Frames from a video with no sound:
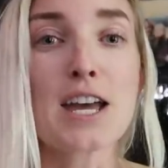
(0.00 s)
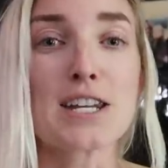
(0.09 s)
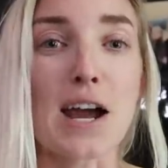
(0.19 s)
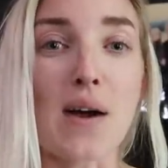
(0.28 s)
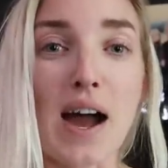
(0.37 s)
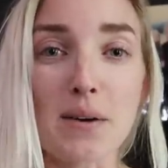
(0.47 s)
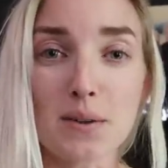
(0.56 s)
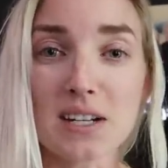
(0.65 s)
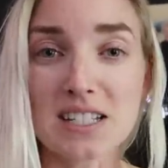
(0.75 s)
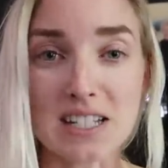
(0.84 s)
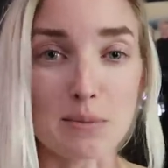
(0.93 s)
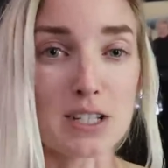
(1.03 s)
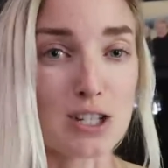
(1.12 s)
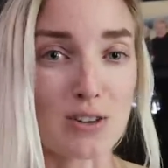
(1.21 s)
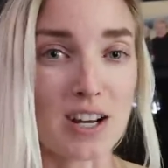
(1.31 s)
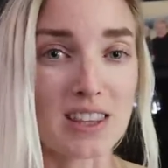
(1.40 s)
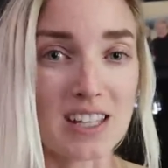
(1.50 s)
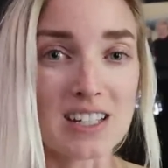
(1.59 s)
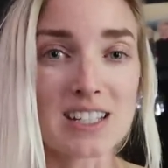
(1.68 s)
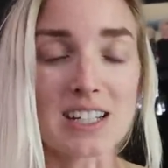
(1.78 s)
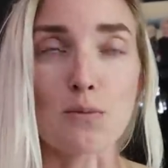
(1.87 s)
Now, how I want to demonstrate
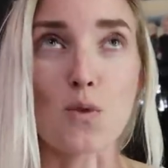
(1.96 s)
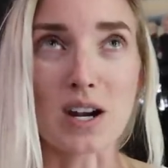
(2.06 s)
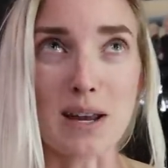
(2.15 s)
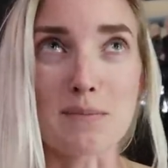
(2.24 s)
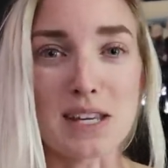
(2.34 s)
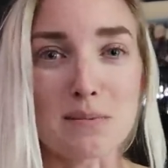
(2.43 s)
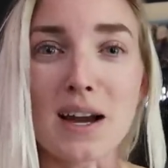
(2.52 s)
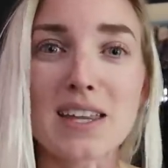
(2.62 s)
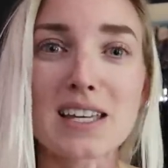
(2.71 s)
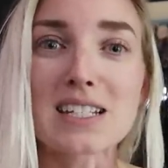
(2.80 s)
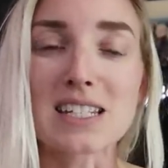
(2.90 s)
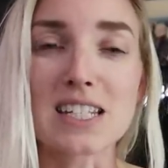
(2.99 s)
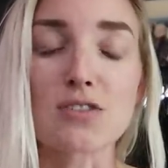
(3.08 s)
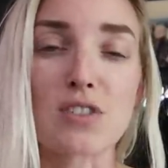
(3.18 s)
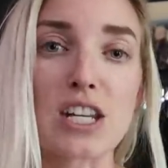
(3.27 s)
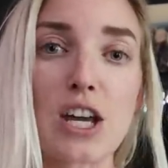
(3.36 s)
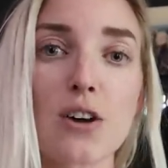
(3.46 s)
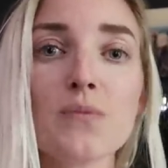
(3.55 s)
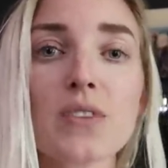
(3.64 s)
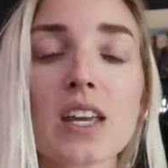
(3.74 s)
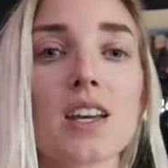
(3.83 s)
this and what I mean by this in this
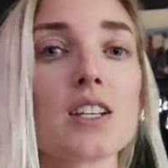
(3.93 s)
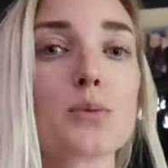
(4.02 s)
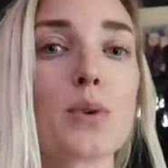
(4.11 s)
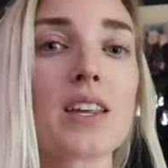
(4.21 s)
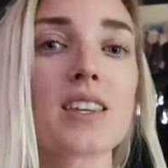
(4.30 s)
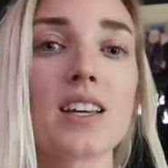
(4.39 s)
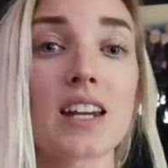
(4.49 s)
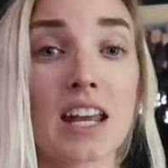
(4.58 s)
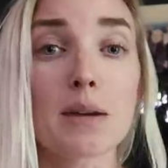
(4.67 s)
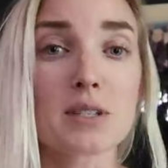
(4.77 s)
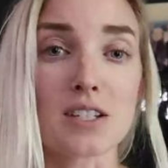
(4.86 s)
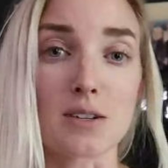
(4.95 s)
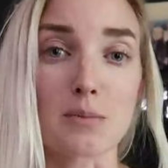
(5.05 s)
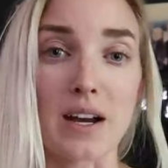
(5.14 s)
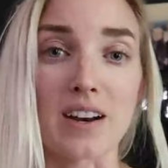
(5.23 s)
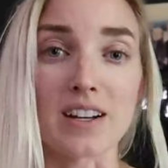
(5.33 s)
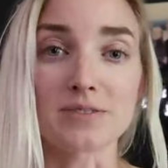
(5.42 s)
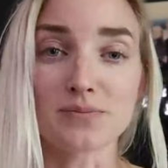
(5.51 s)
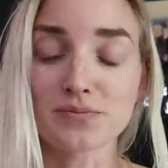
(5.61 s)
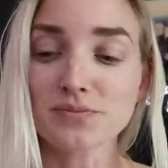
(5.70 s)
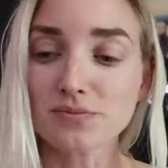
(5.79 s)
video is with an Amazon parrot.
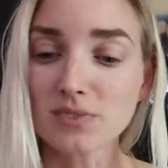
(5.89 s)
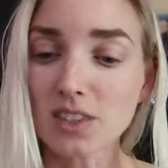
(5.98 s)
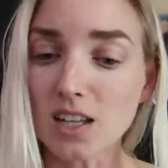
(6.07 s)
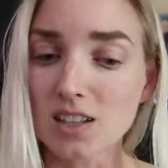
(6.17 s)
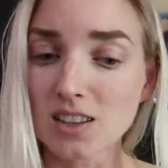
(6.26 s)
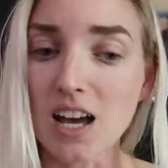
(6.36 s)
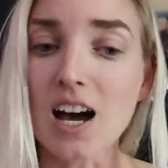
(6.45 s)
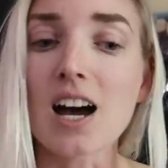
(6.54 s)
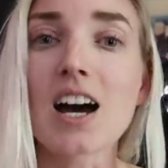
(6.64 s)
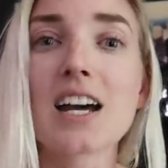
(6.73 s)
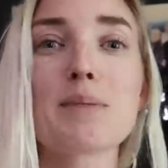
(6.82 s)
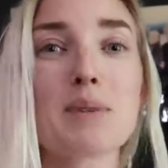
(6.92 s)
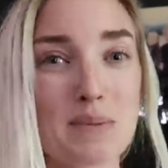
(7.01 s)
A lot of